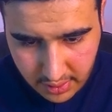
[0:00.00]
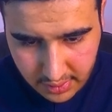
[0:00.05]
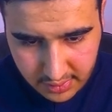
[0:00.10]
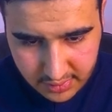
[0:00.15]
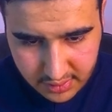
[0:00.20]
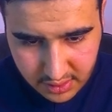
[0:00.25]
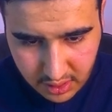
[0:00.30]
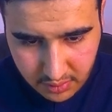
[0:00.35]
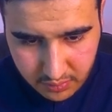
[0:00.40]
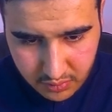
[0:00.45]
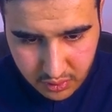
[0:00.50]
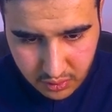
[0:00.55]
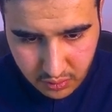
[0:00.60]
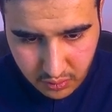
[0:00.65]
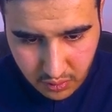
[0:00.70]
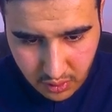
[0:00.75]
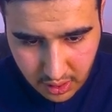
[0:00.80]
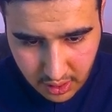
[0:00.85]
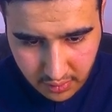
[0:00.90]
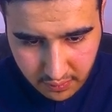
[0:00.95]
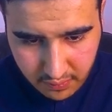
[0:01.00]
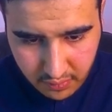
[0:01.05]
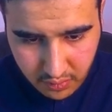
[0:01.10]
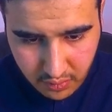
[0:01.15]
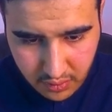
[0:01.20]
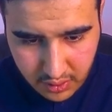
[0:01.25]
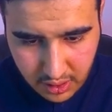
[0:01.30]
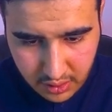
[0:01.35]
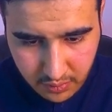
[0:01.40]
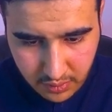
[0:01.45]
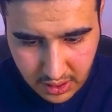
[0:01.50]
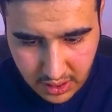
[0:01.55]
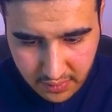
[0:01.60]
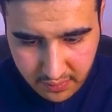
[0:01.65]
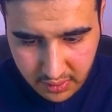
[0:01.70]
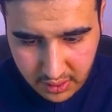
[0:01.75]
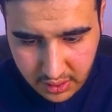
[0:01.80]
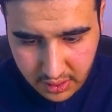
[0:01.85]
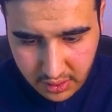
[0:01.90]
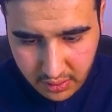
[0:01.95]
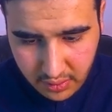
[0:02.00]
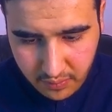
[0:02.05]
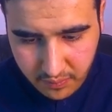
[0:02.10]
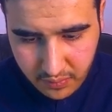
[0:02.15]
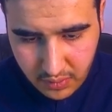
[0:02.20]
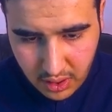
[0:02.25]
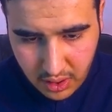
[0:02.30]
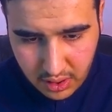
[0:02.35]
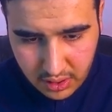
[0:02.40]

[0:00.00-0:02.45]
Let's come to R4 that we have in here.